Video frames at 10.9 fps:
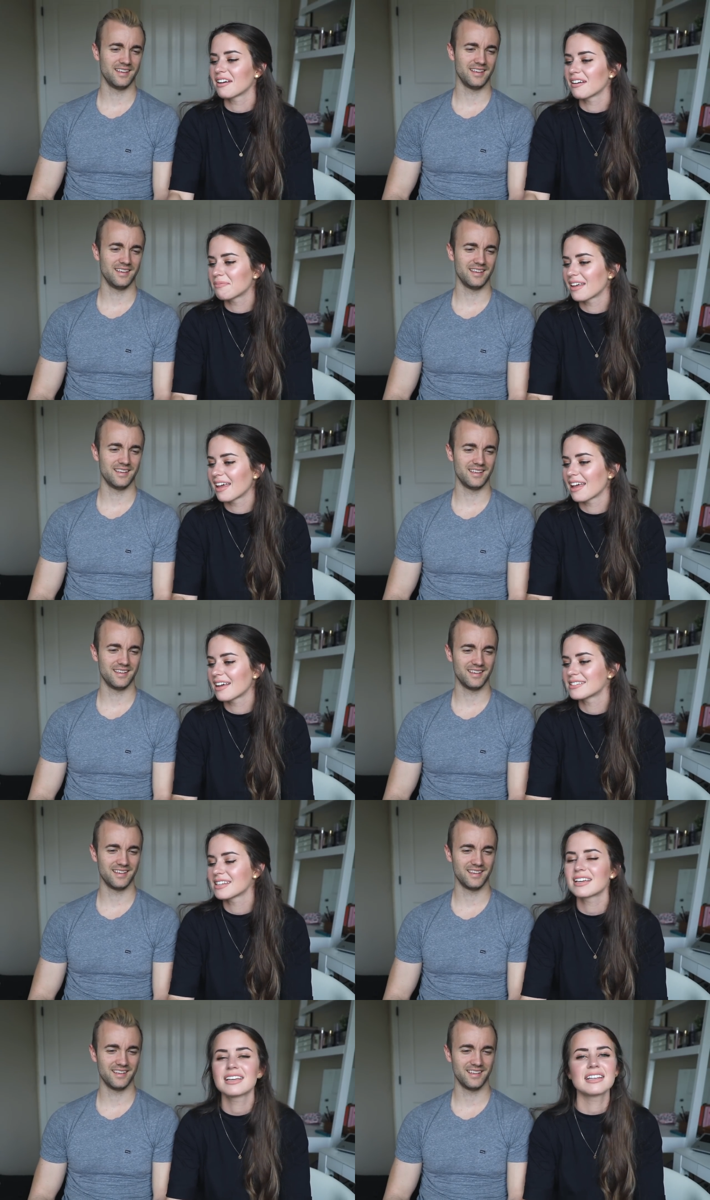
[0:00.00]

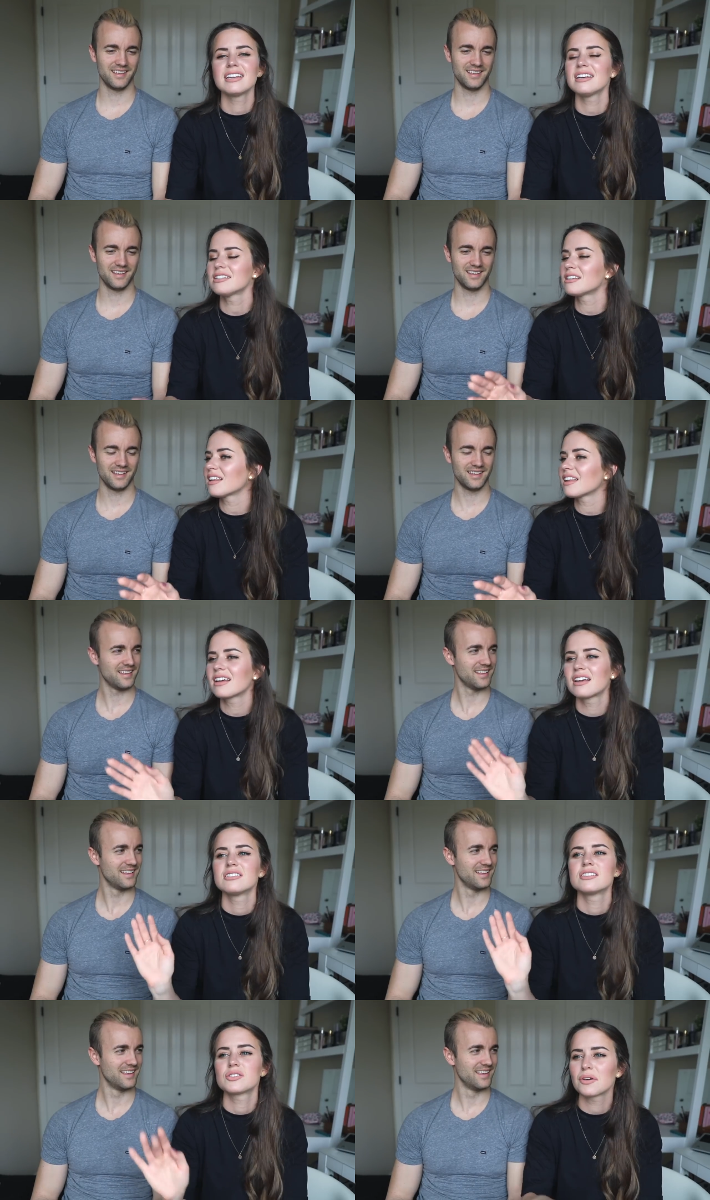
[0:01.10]
Speaker 1: cupcakes. Like he didn't get
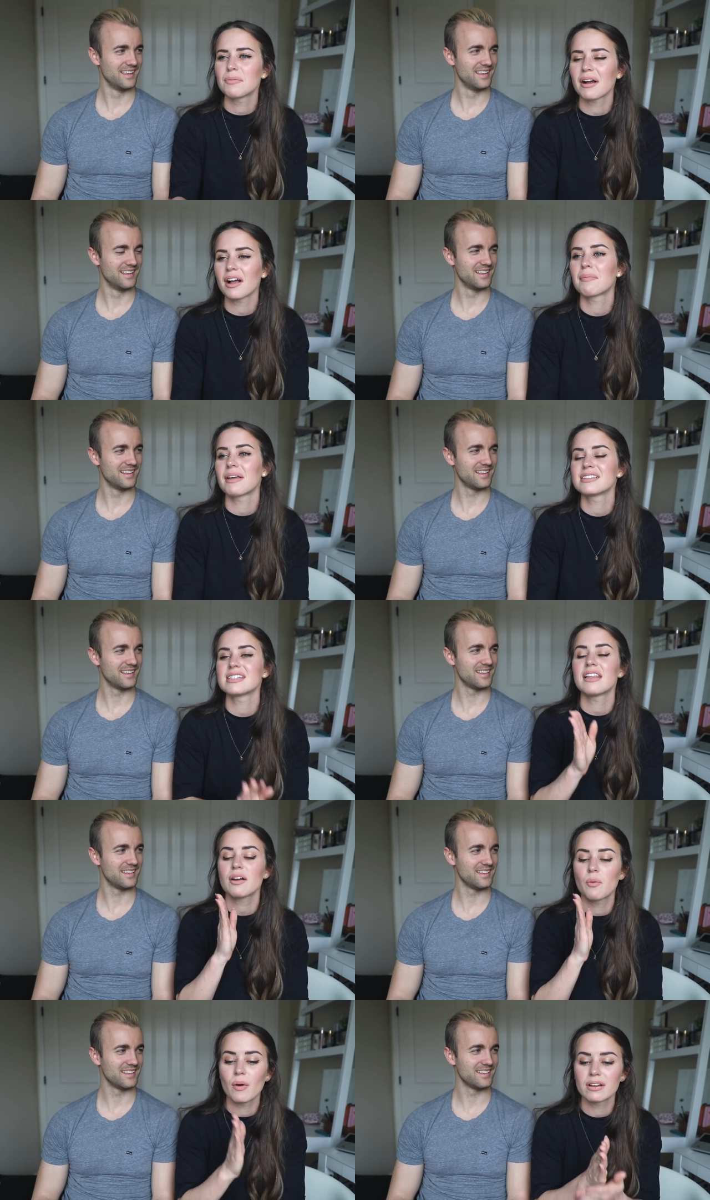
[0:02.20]
like store bought cupcakes.
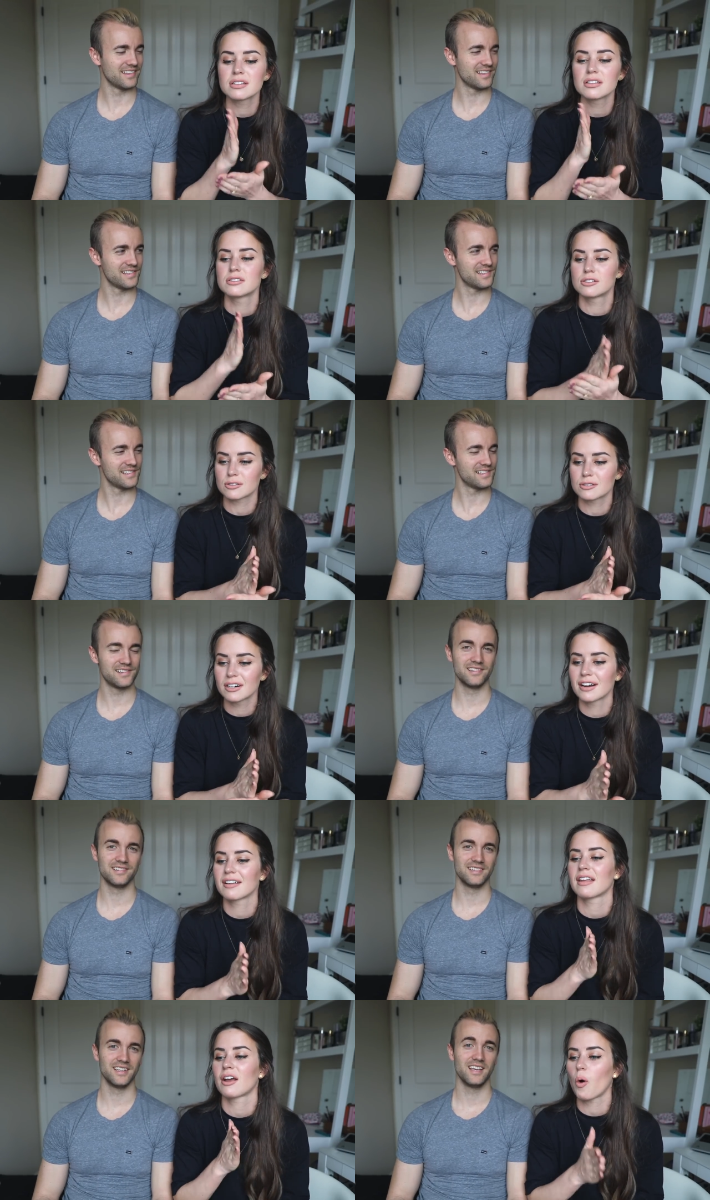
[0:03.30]
He like went to the store
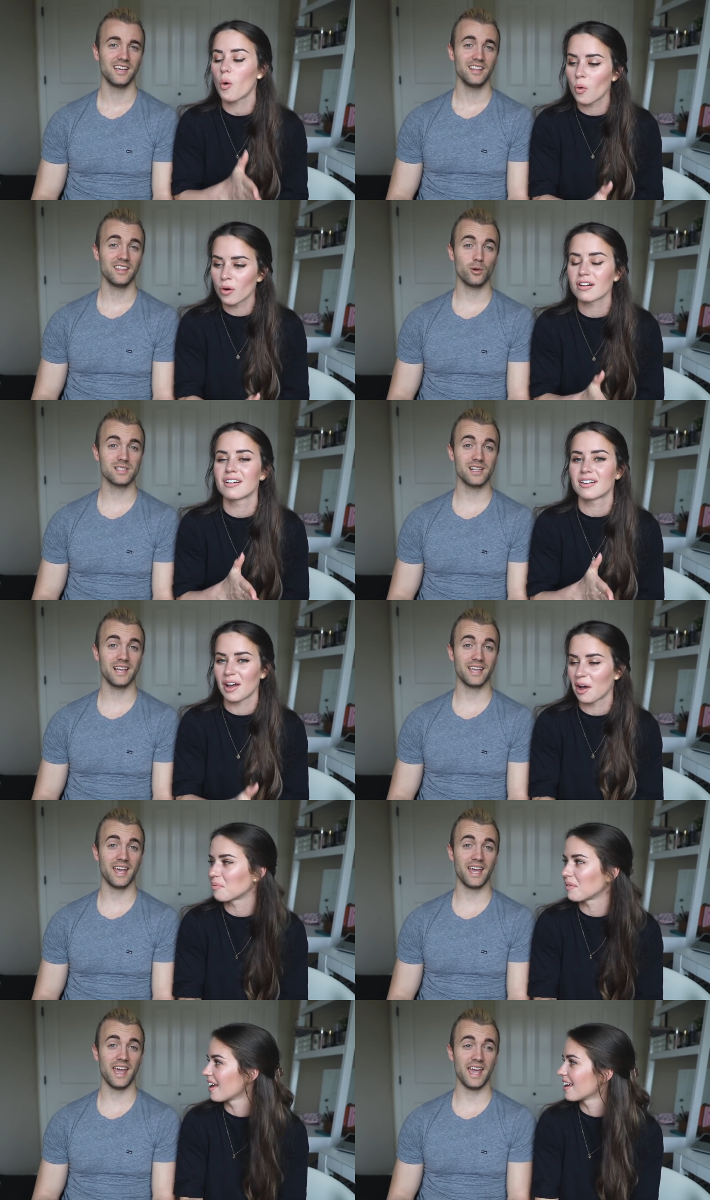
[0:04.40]
and like ordered there was,
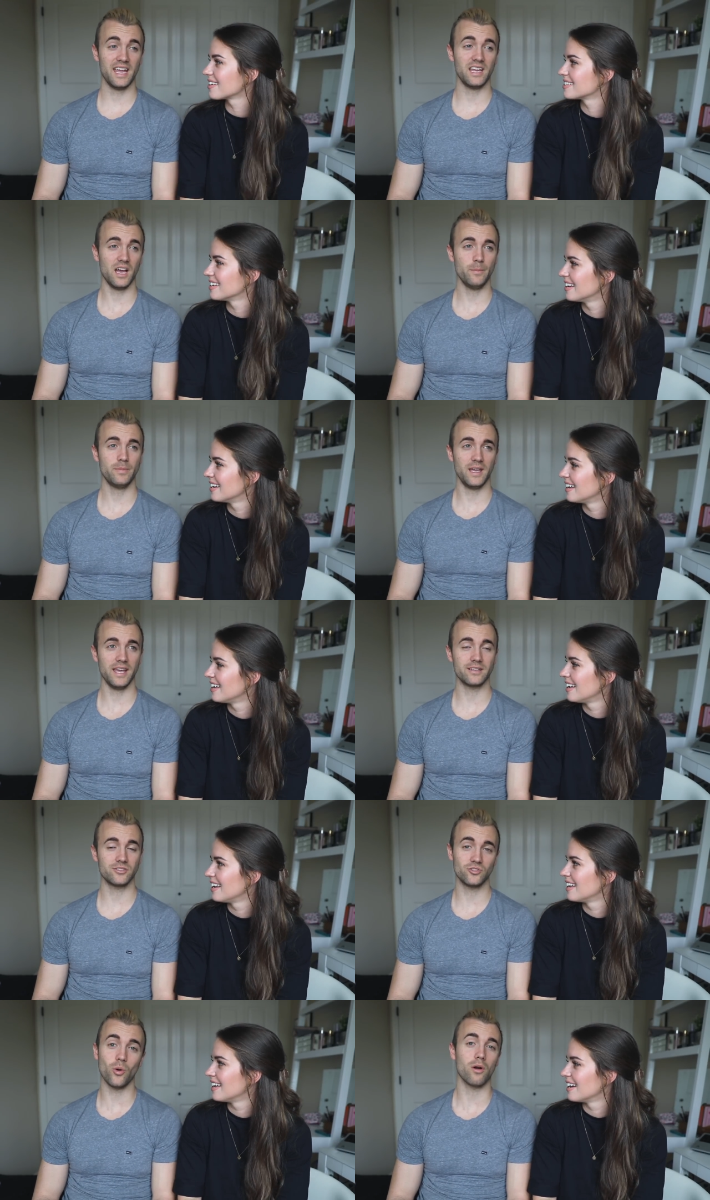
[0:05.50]
like, cupcakes.
Speaker 2: A
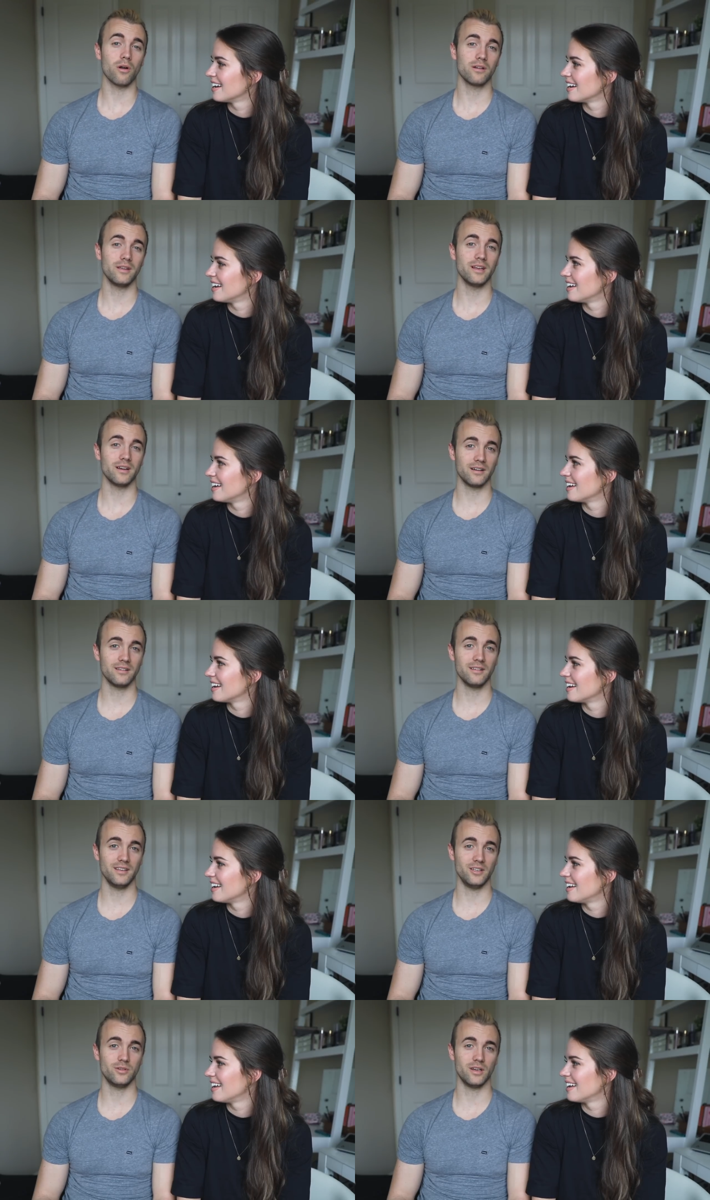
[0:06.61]
cupcake store here
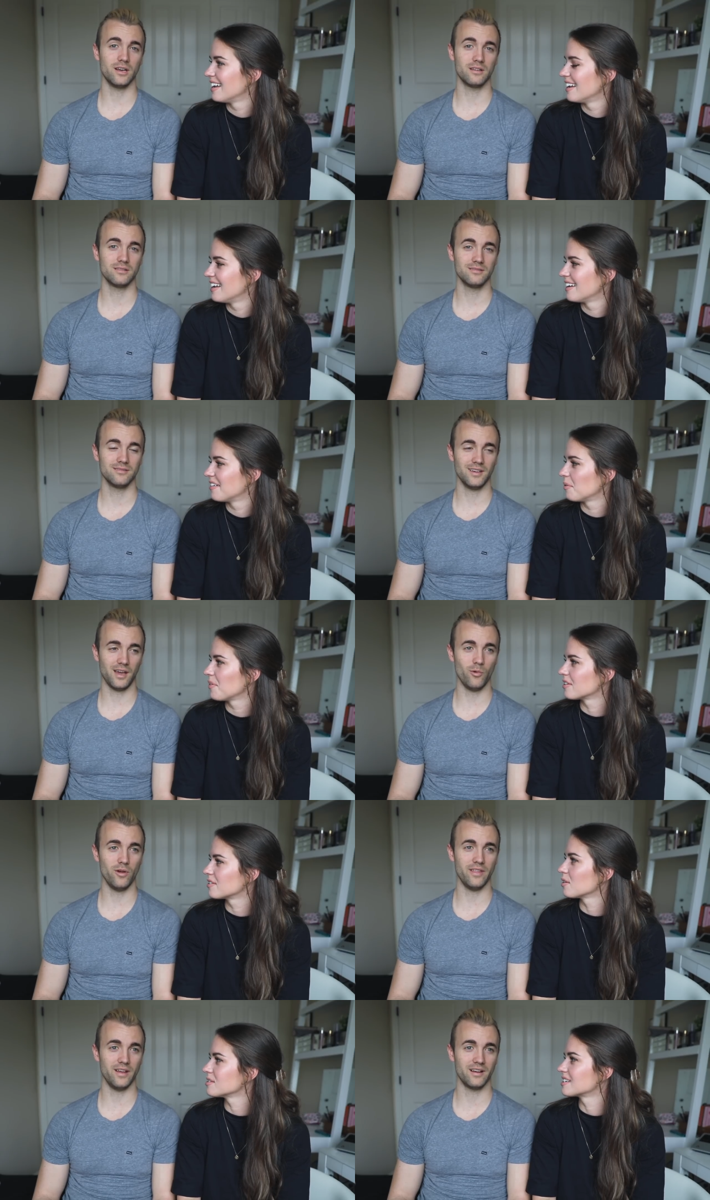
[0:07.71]
in Utah.
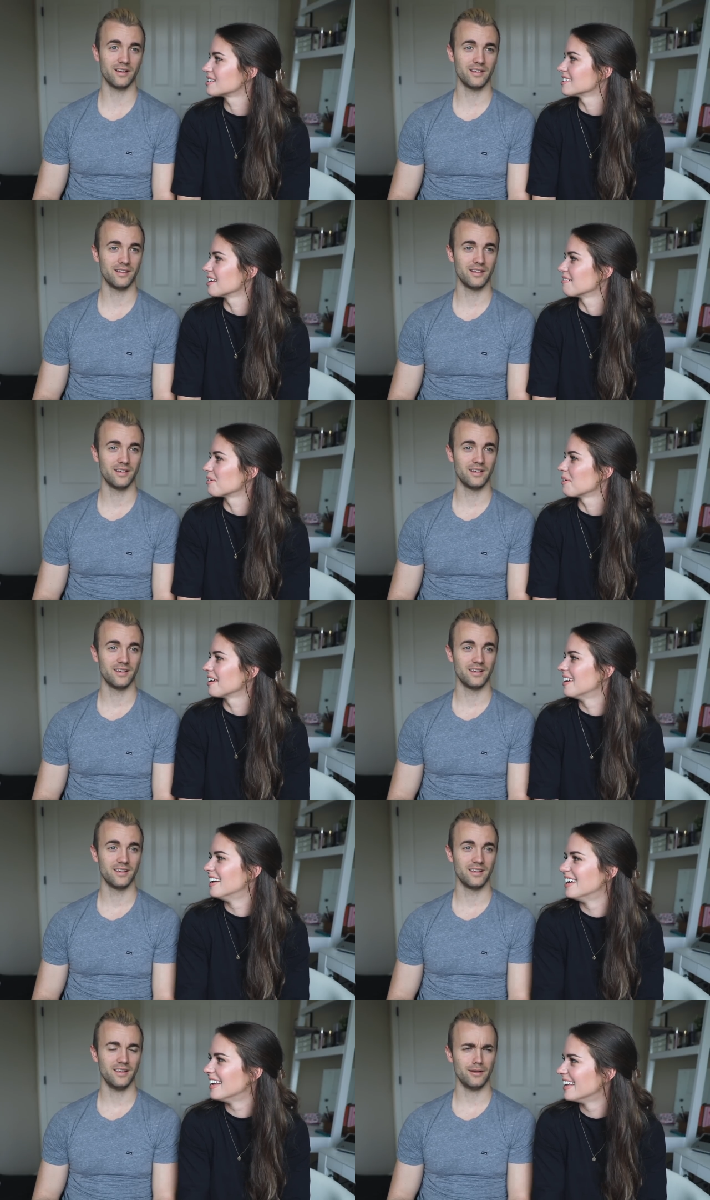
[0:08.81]
Well, those
Speaker 1: exist everywhere.
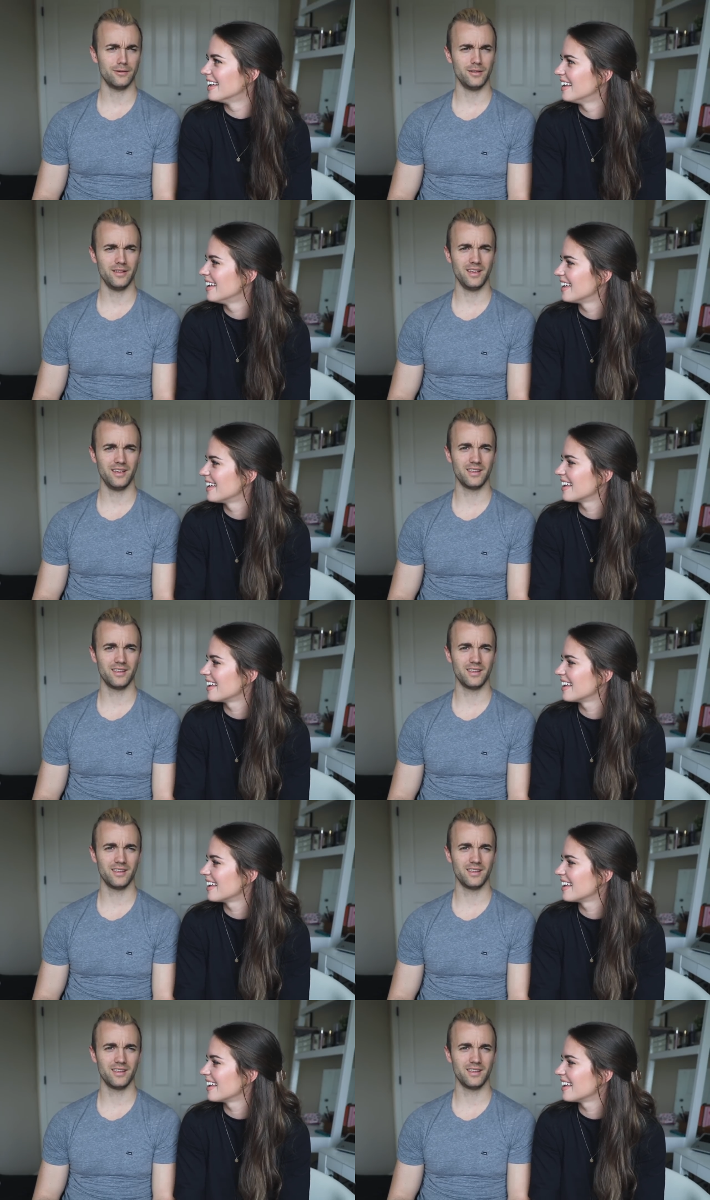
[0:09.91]
Oh, do they?